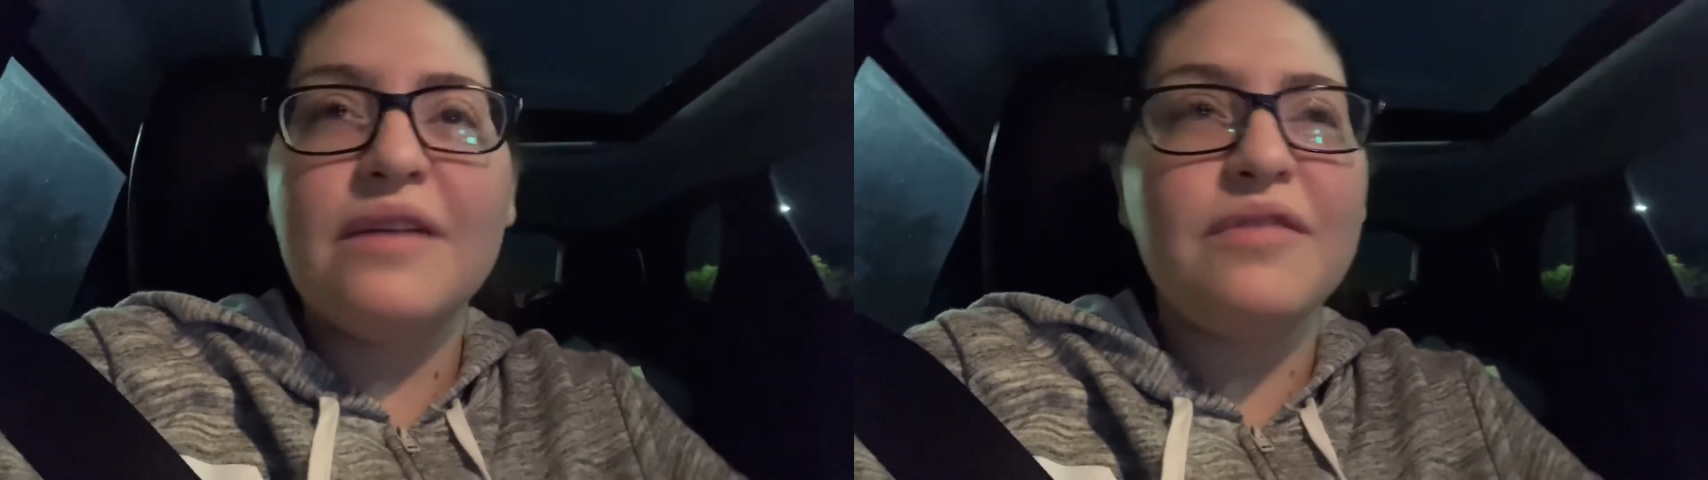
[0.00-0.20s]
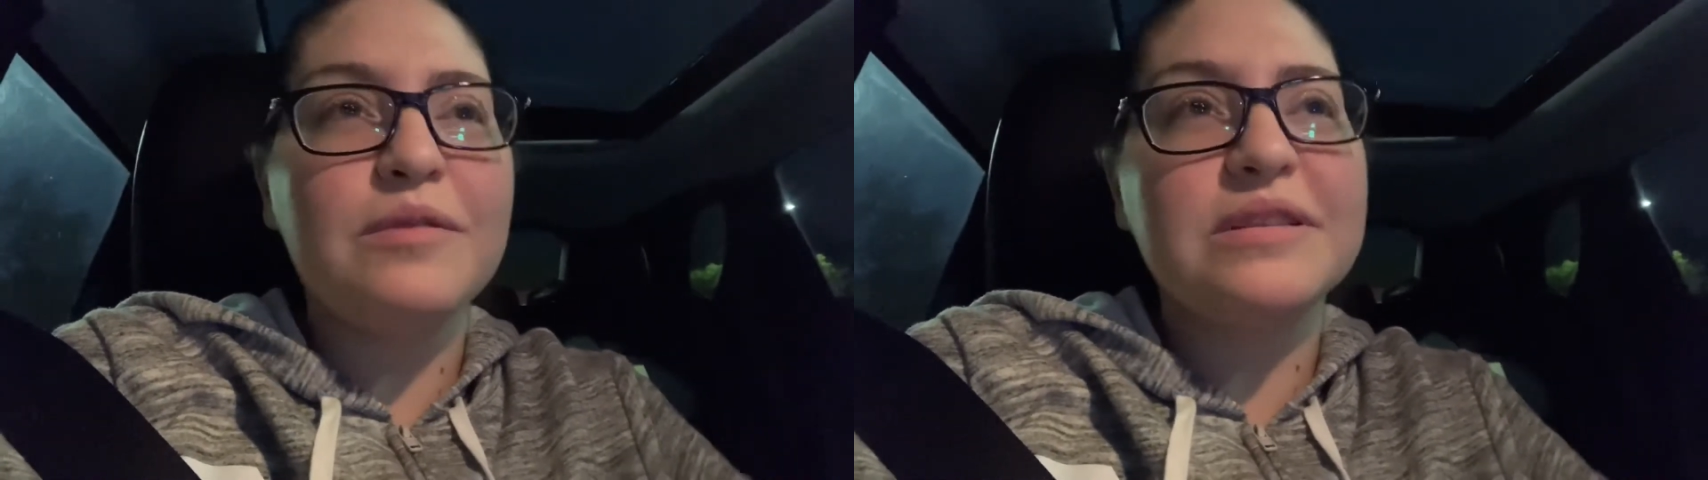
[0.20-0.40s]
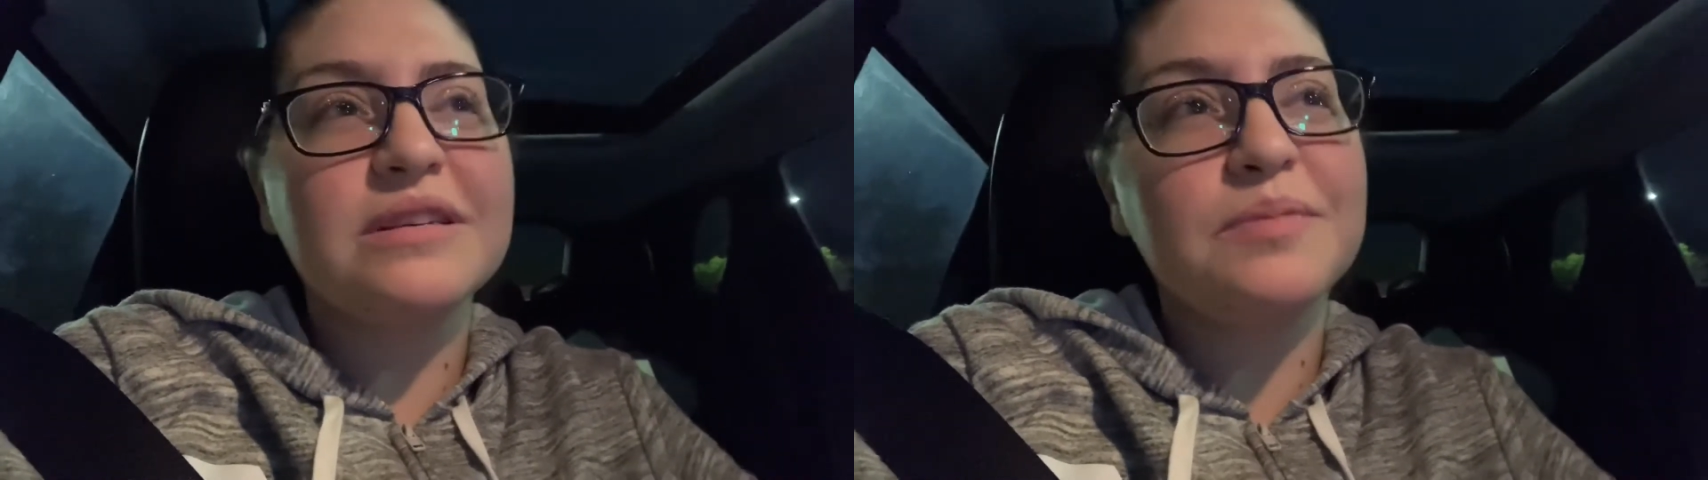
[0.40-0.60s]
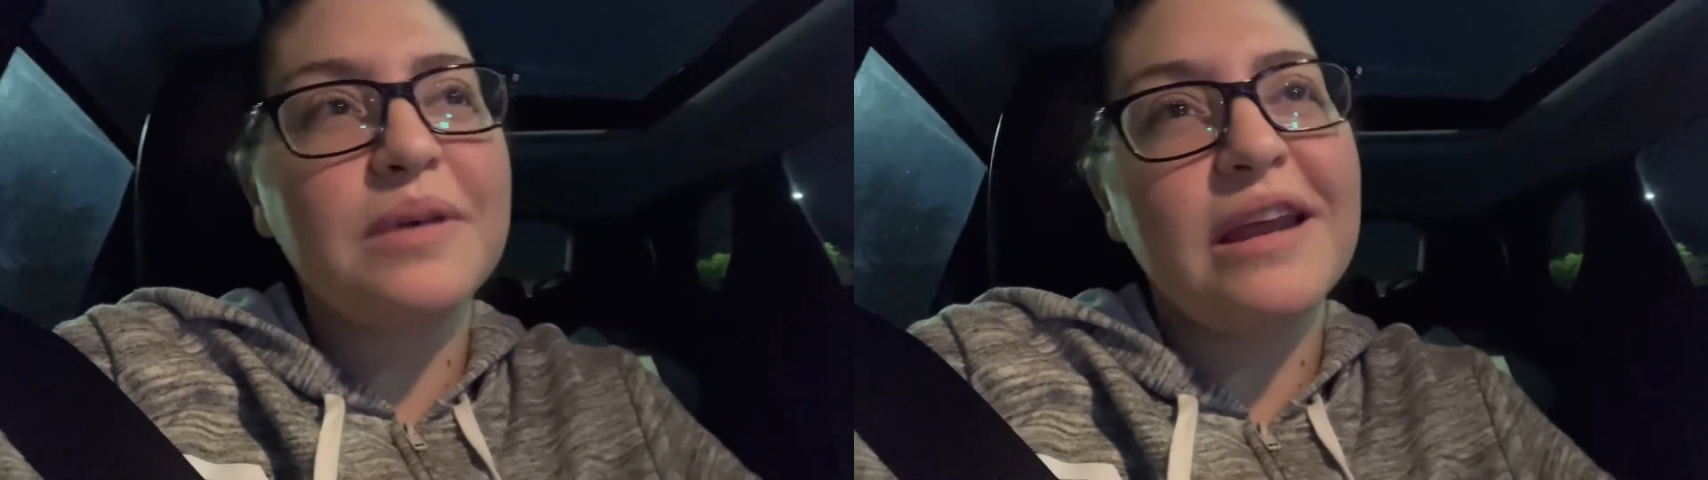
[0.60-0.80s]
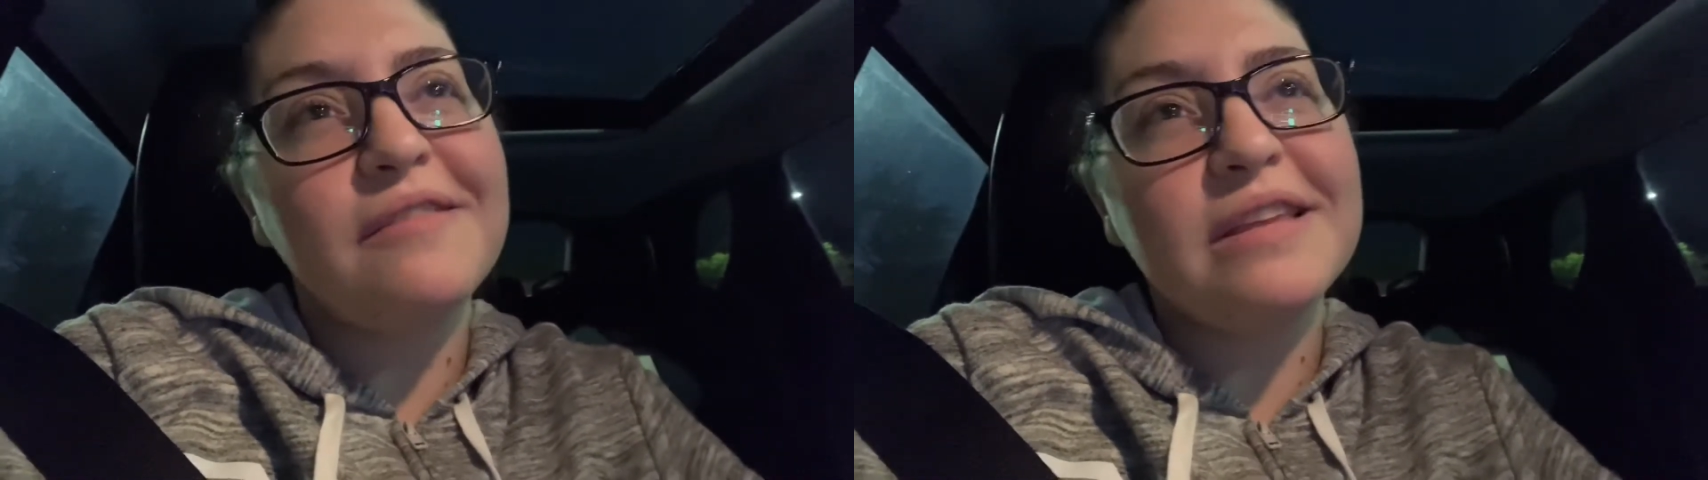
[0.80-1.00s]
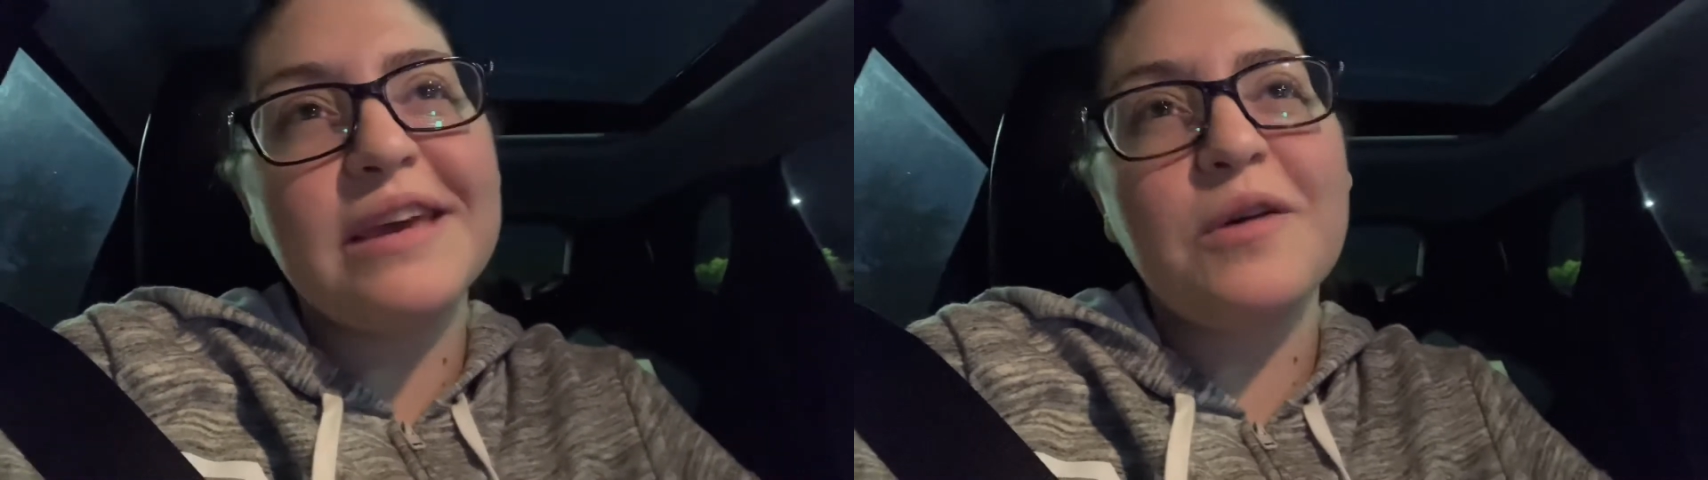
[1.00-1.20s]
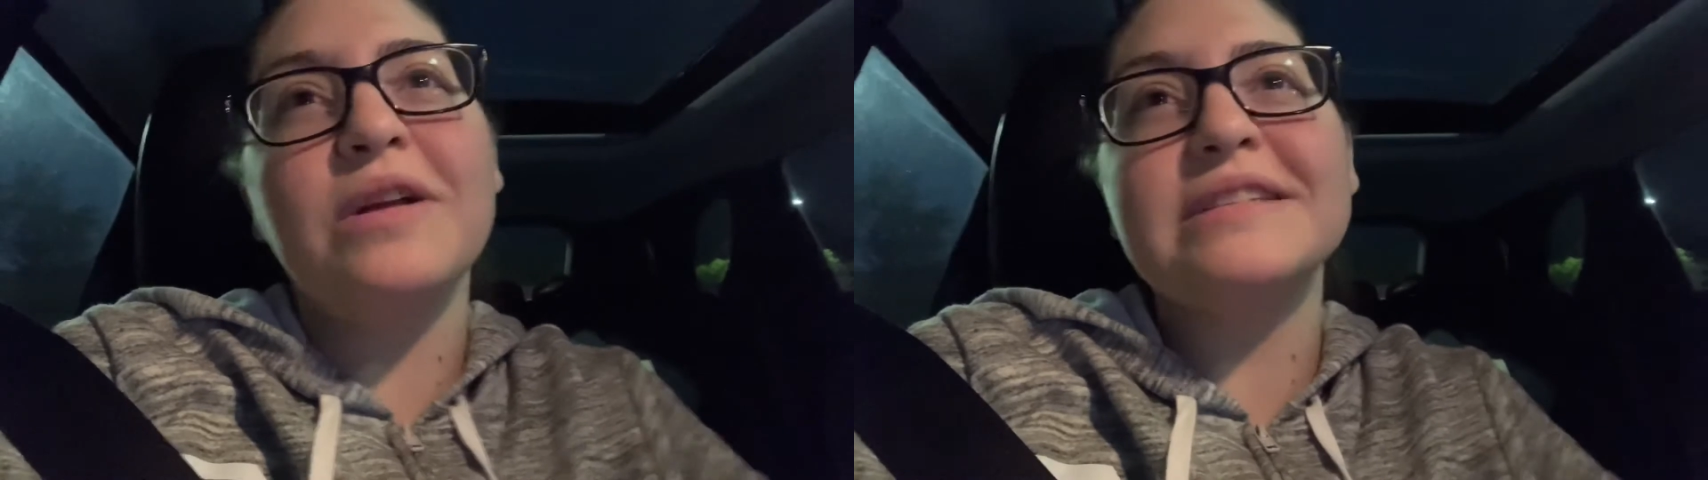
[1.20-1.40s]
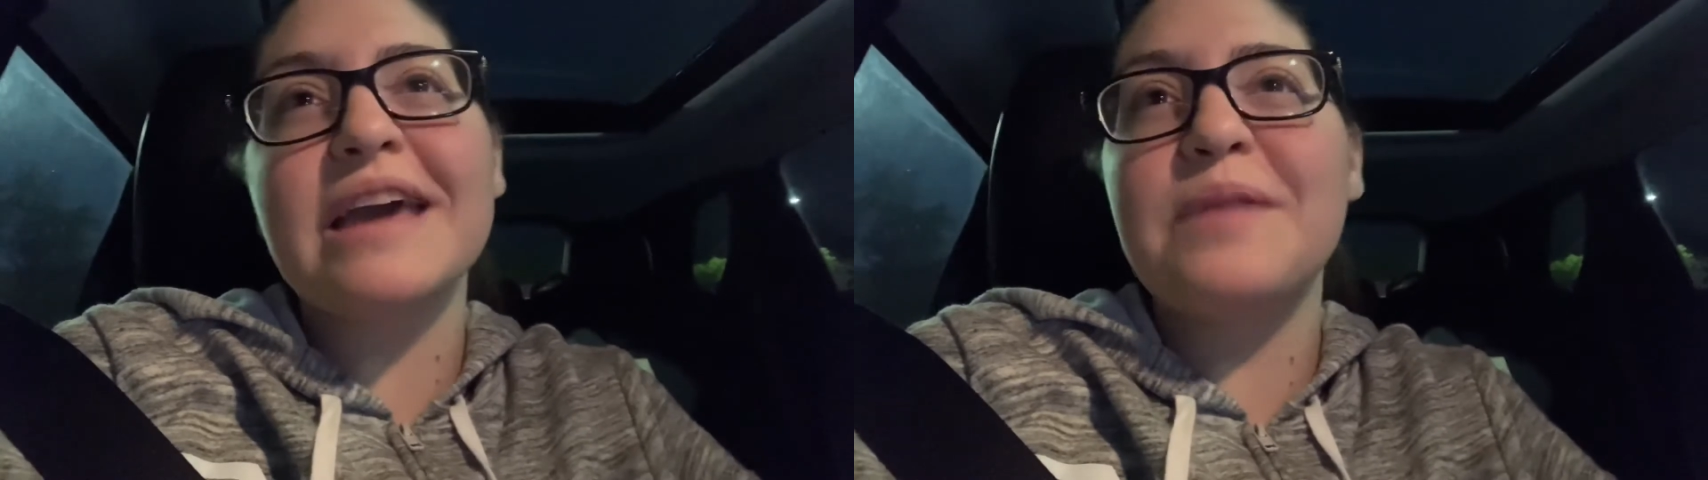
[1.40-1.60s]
If I was to explain everything all day,